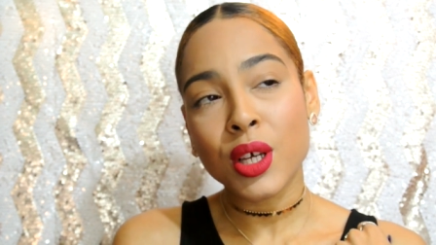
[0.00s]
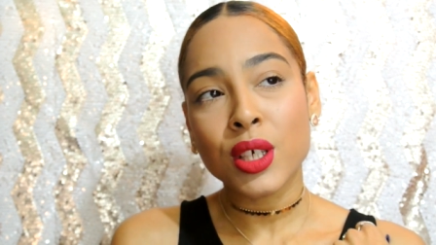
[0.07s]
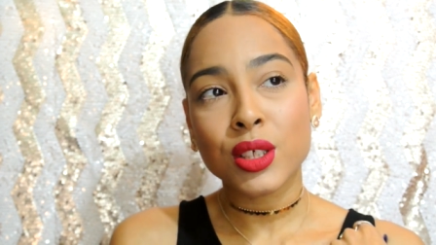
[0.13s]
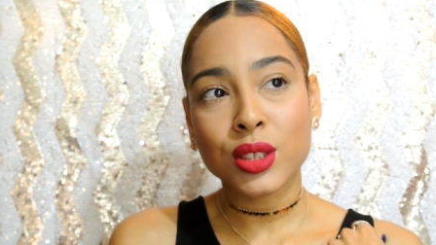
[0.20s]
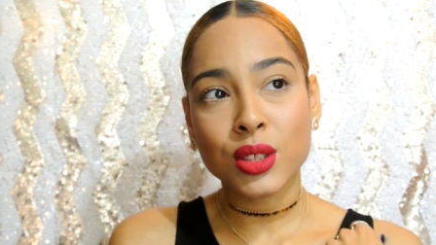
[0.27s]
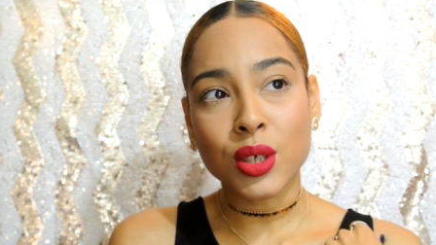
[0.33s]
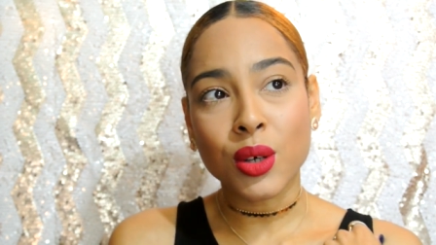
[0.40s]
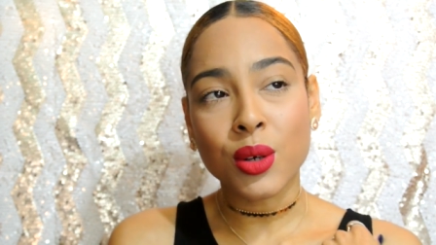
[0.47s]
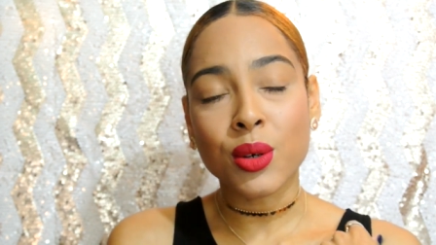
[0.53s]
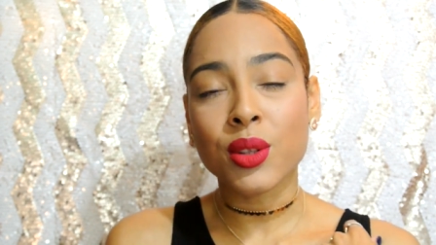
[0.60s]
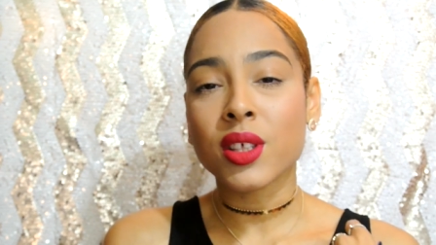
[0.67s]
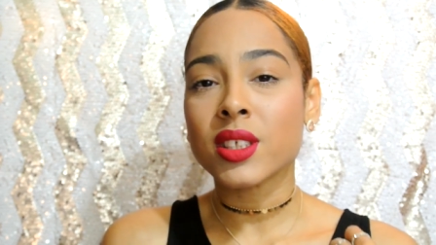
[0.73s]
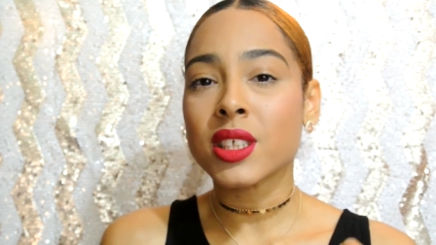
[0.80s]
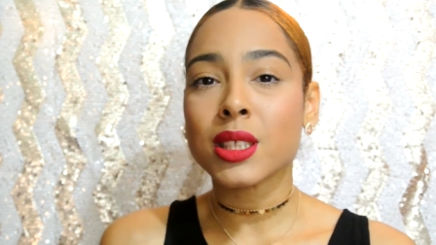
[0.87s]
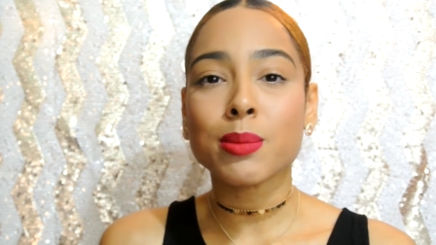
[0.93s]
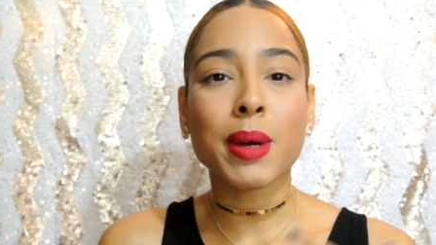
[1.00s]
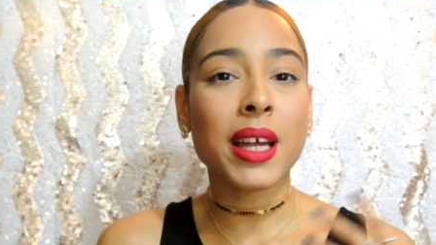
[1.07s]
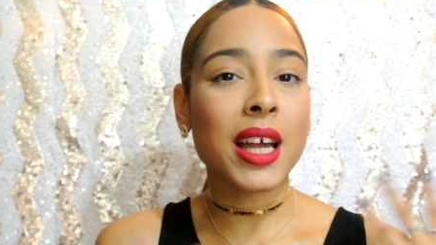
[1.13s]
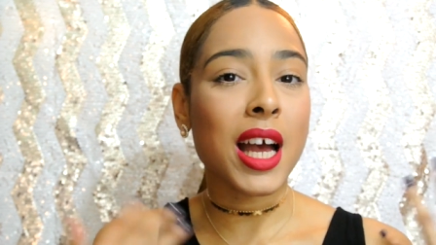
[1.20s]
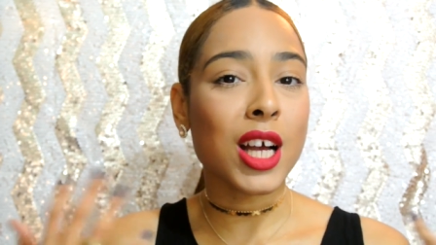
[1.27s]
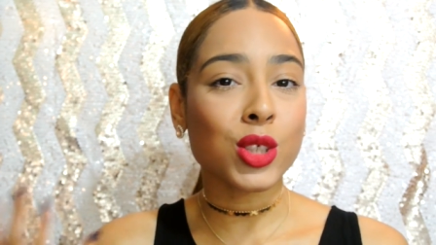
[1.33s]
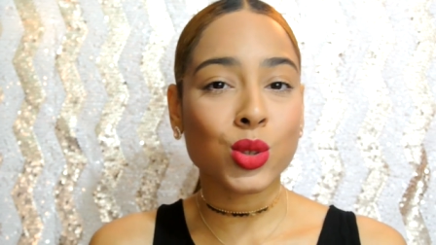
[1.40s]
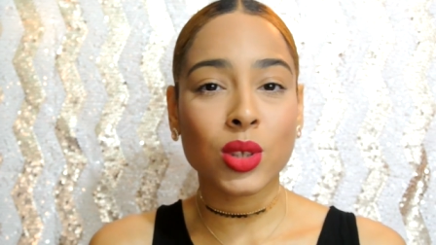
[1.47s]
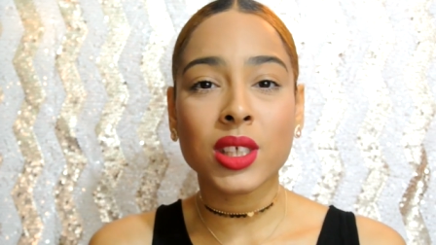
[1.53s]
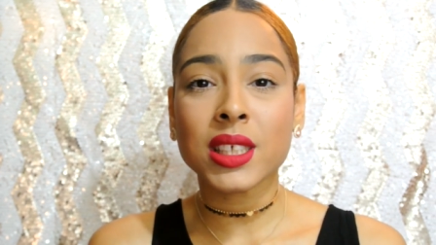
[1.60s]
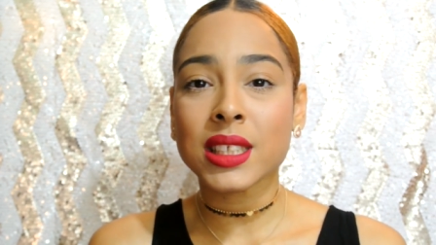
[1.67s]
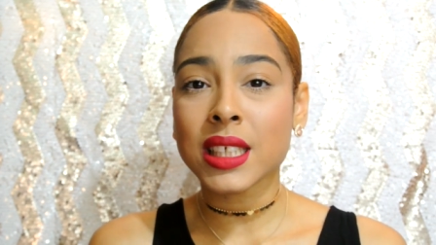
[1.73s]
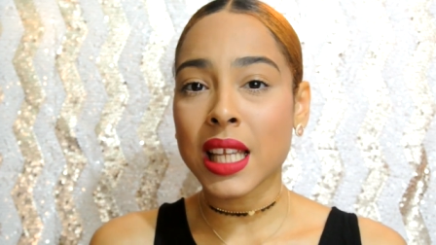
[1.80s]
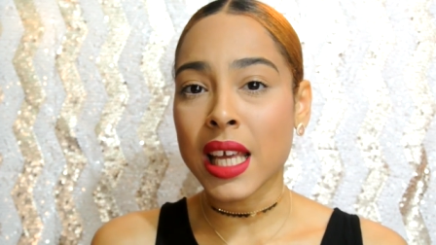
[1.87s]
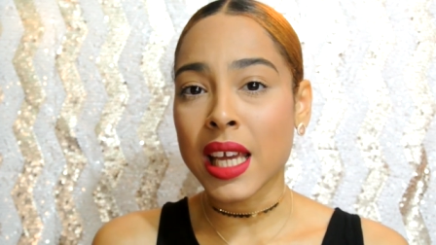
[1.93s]
So this is my casually
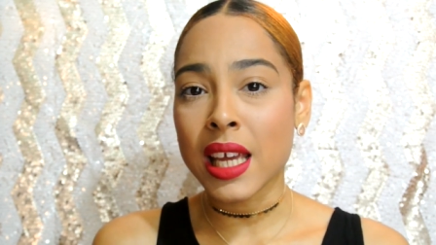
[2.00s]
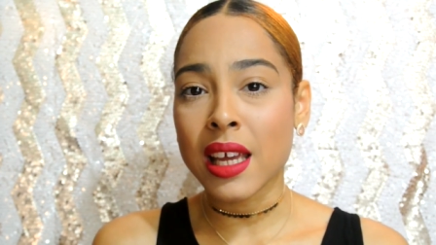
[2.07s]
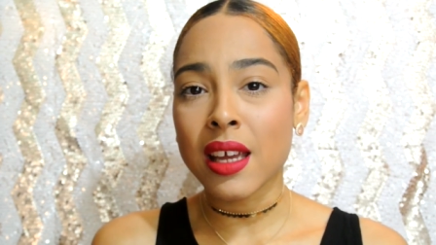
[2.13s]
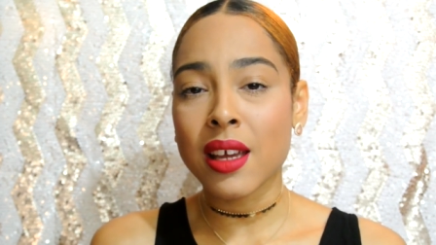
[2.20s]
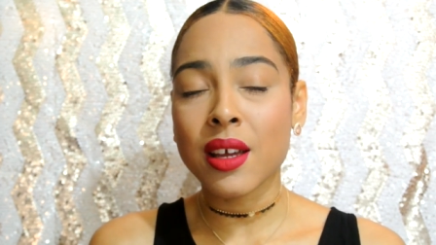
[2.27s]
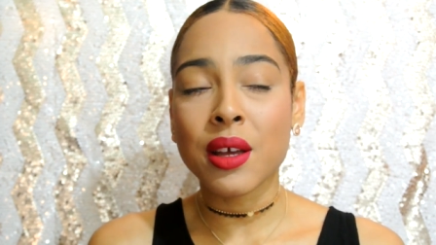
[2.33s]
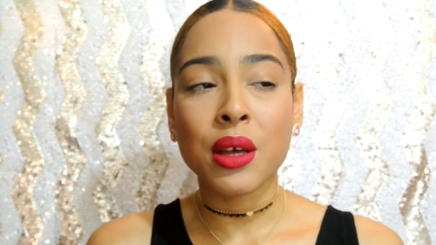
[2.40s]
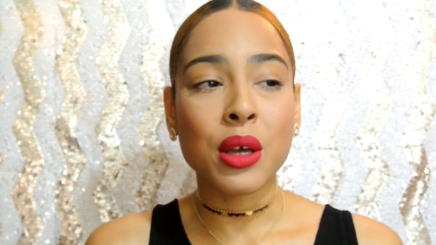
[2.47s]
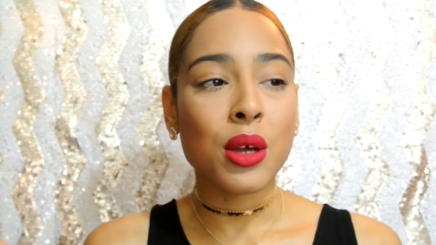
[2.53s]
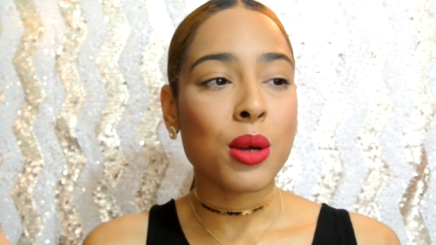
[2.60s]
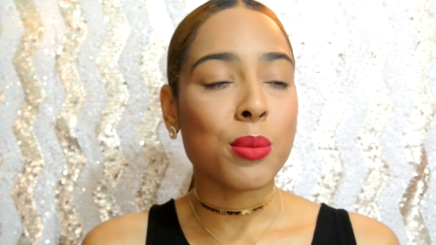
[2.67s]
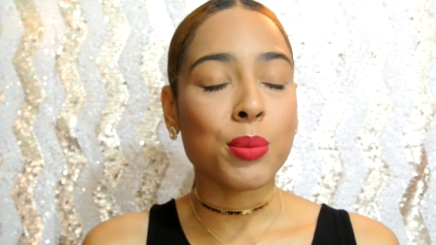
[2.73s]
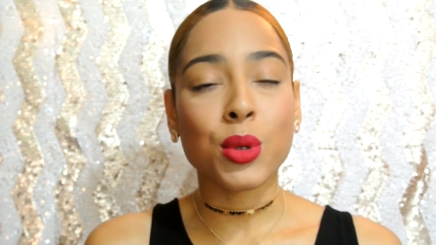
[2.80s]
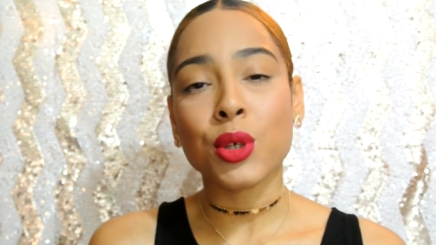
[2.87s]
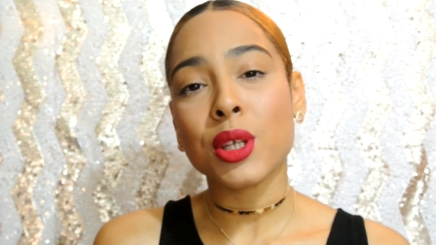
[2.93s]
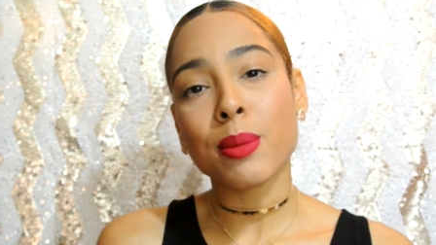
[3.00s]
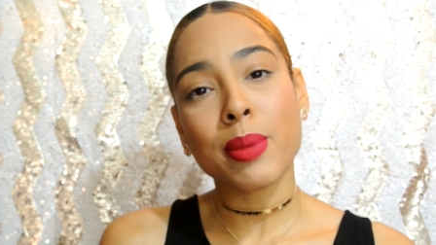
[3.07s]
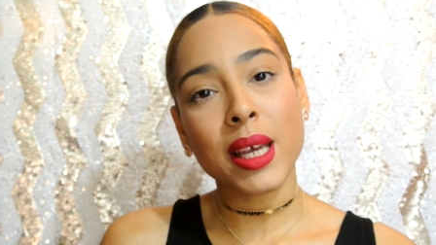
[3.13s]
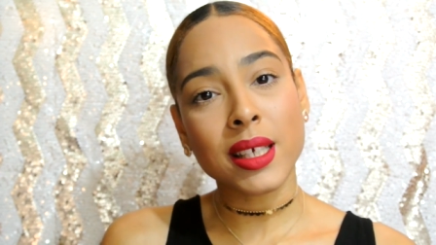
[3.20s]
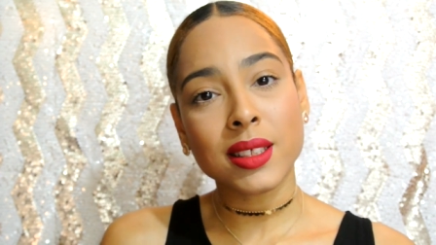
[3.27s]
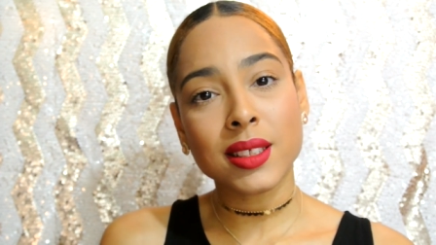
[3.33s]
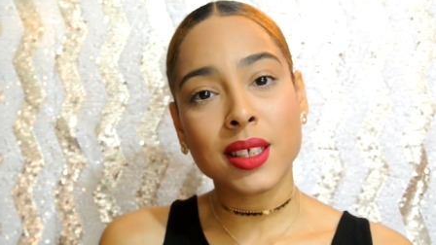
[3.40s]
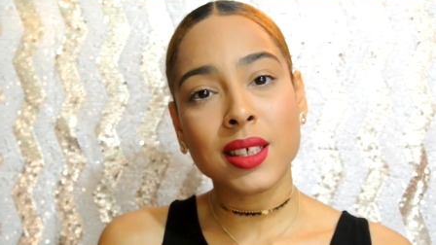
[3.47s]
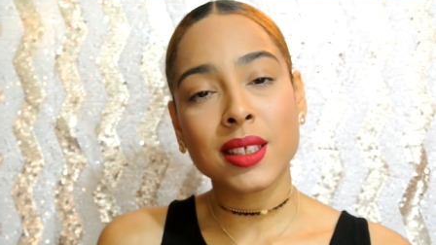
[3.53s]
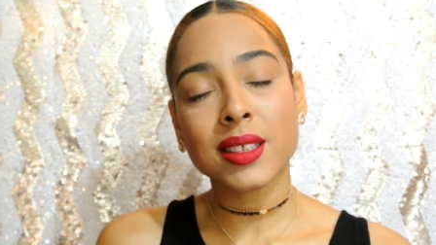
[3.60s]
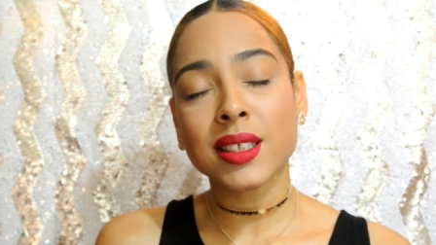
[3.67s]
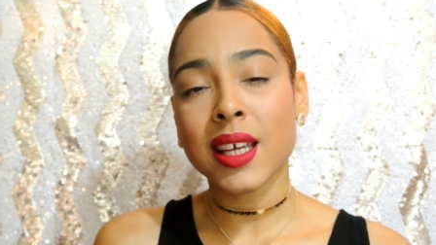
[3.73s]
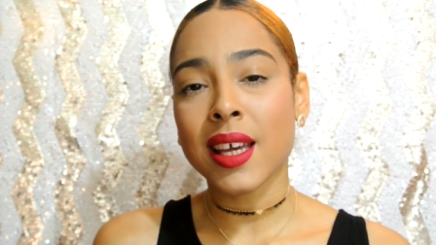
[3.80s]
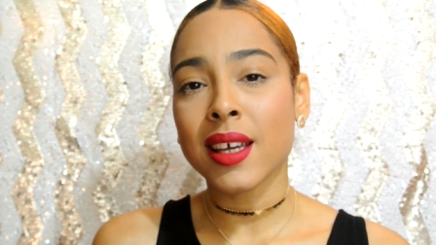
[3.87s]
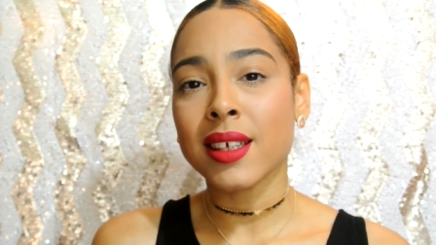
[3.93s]
slaying beauty basics,
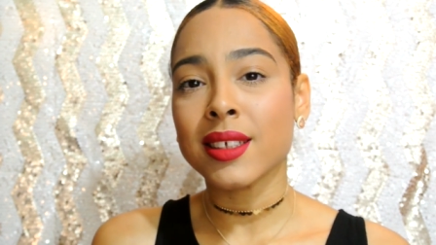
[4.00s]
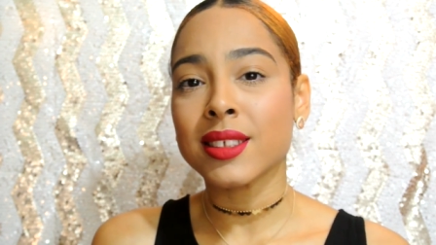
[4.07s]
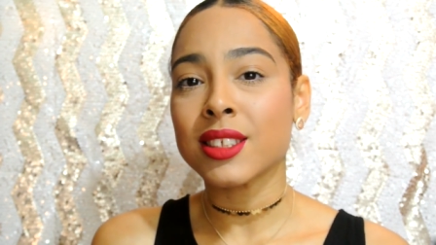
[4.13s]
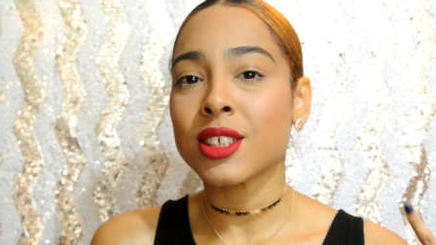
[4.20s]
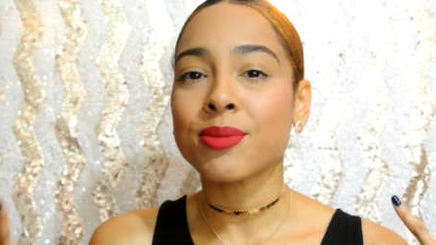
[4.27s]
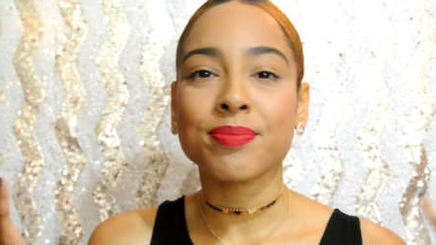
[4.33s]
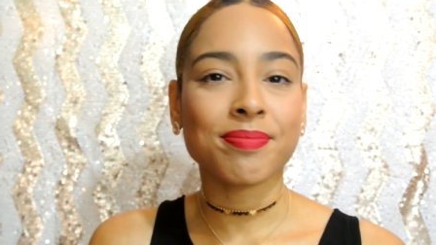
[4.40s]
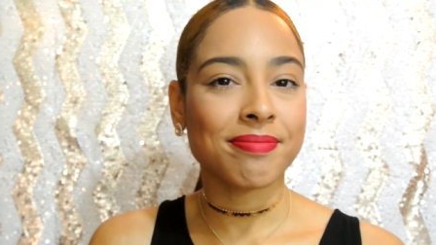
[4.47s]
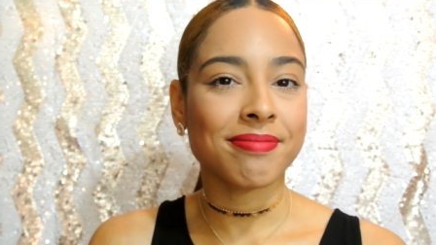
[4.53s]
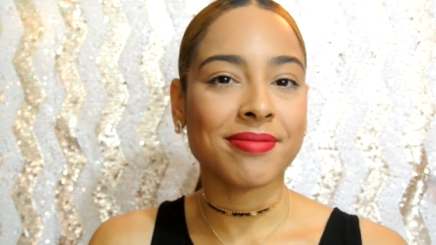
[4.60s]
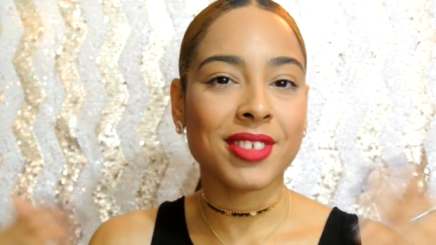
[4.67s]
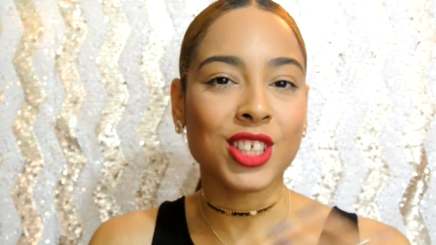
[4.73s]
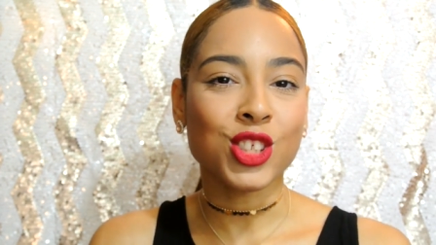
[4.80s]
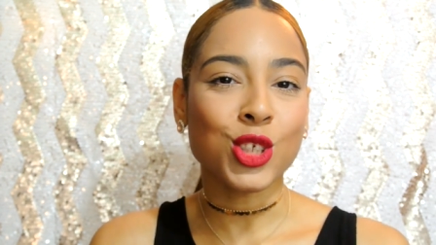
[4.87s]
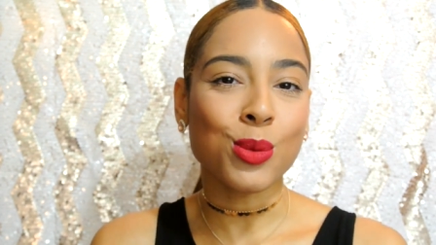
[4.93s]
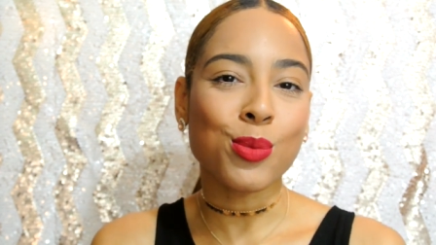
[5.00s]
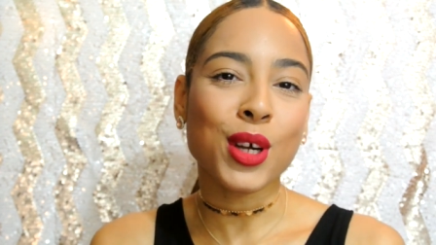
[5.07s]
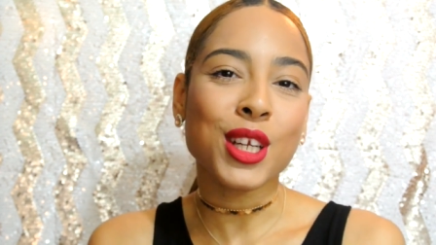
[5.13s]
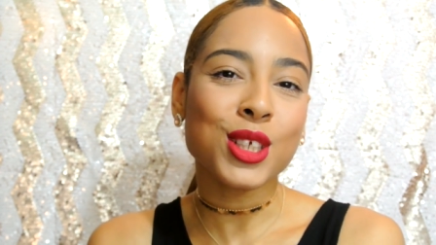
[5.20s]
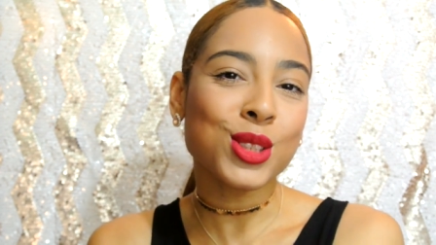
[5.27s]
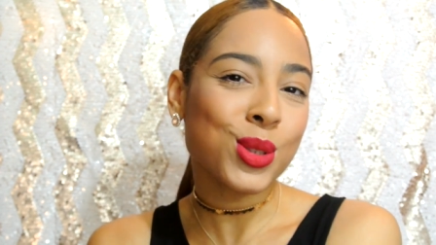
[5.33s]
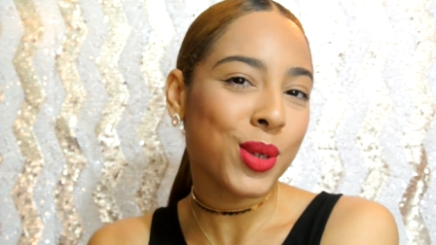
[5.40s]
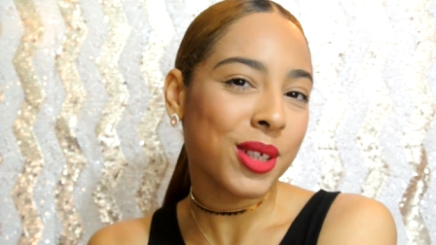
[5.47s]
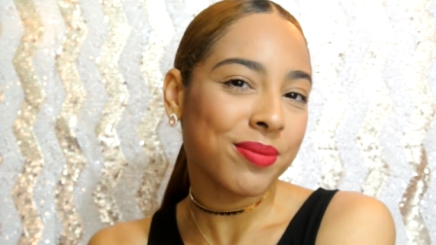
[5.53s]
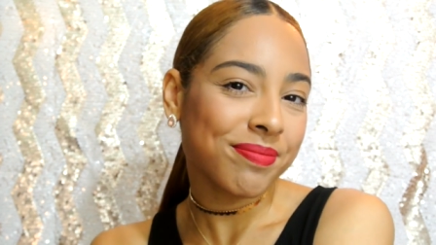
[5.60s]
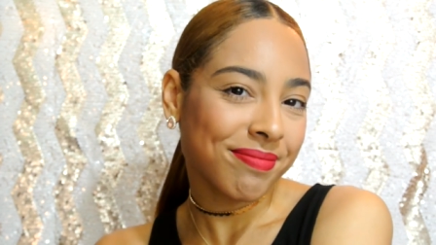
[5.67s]
and let's jump right into it.